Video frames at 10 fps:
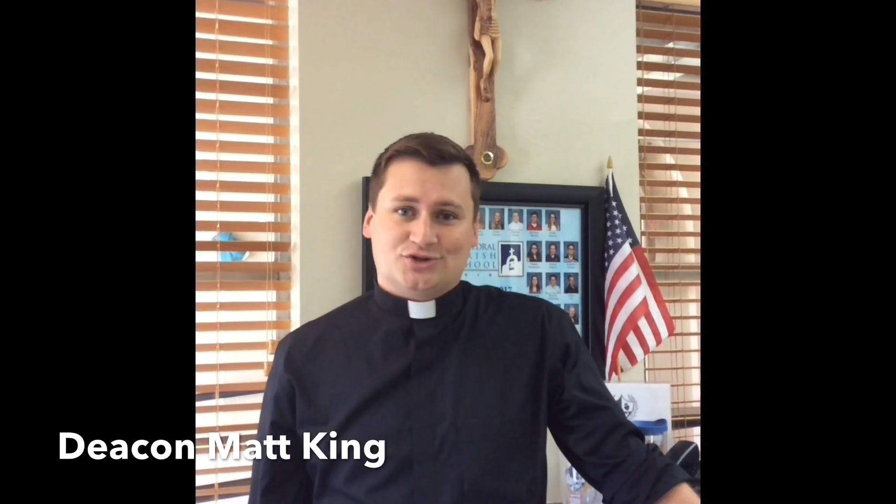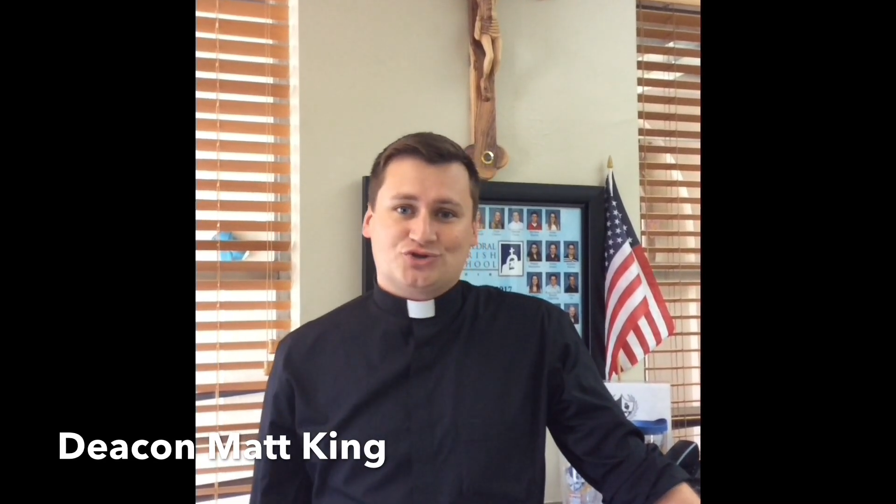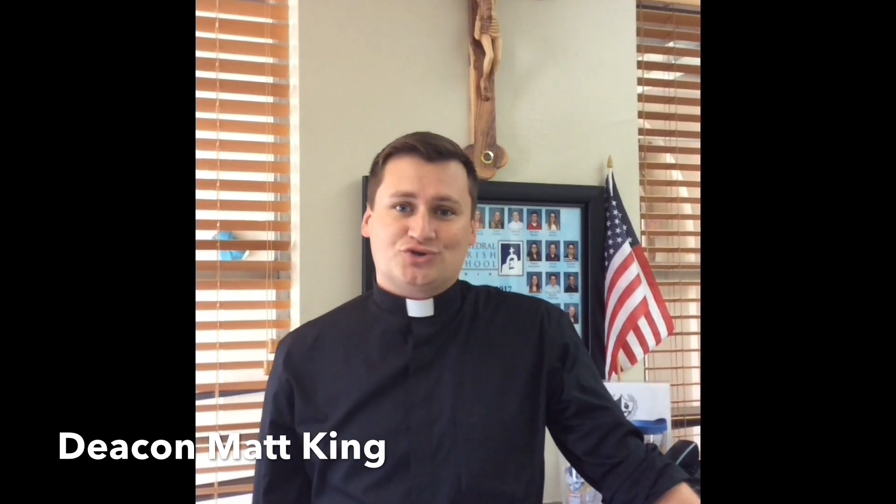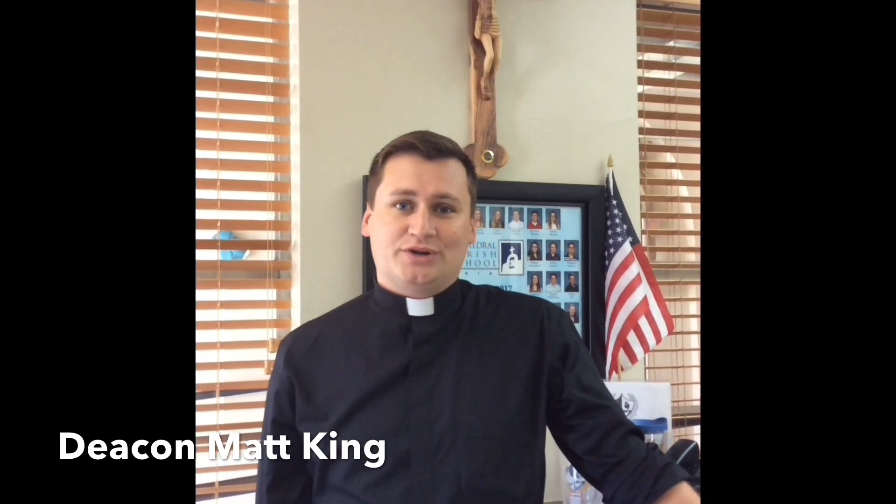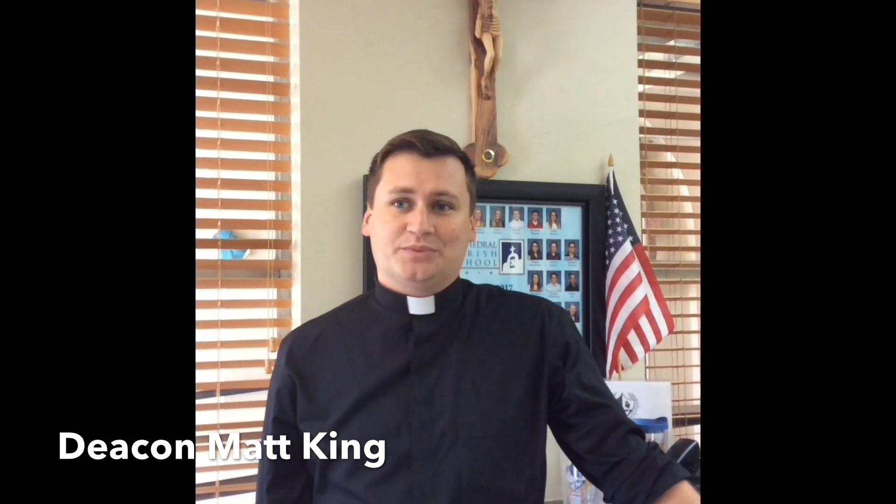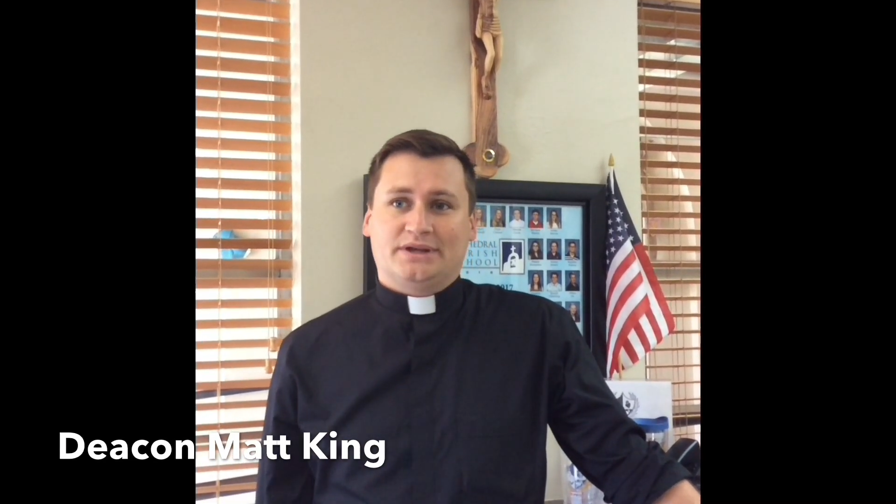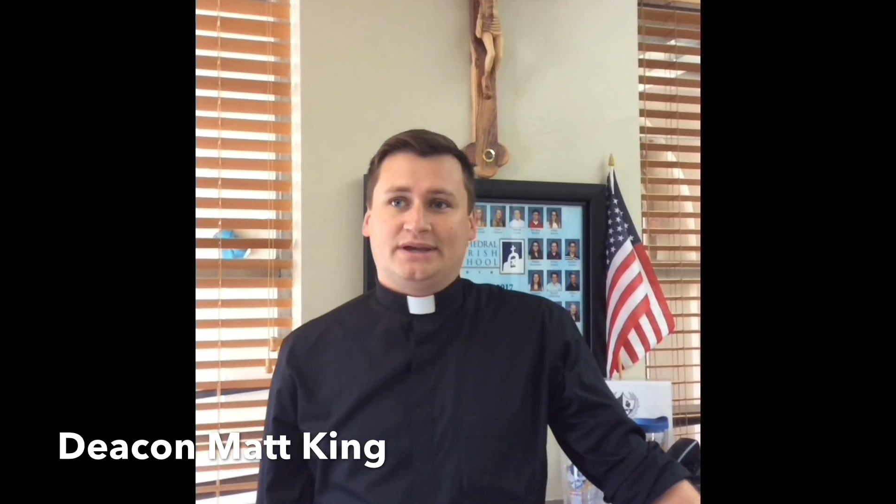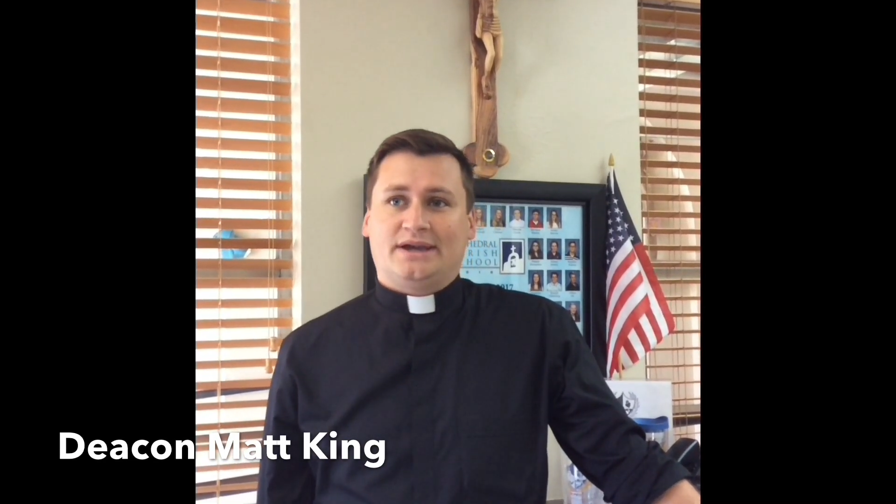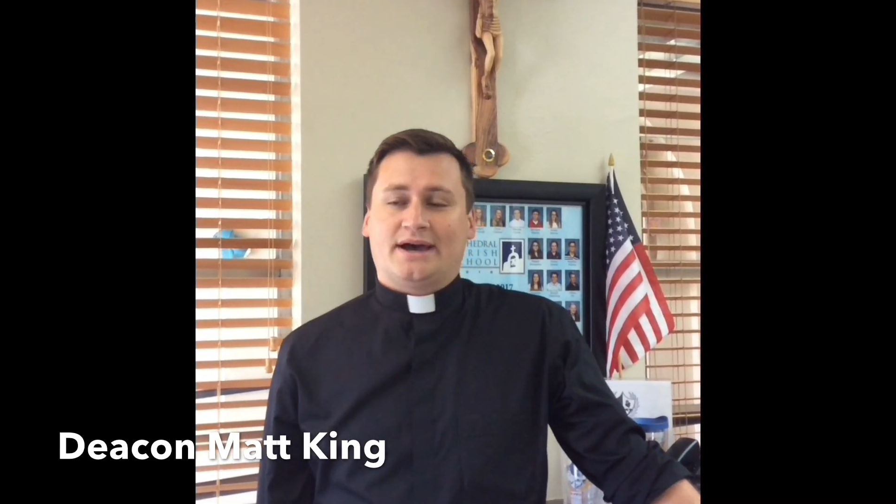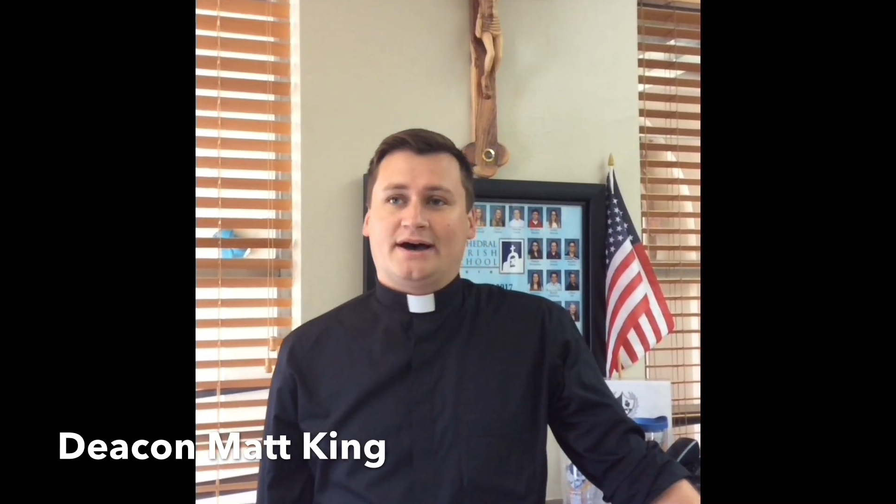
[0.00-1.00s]

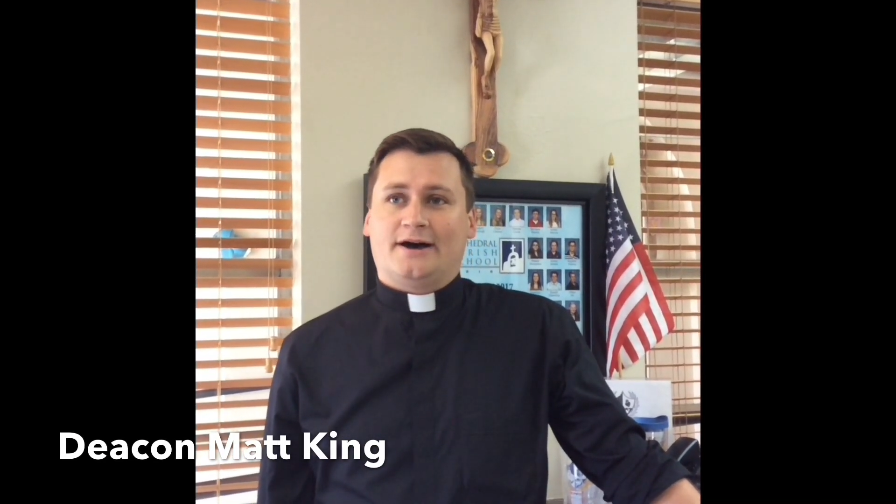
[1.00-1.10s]
extremely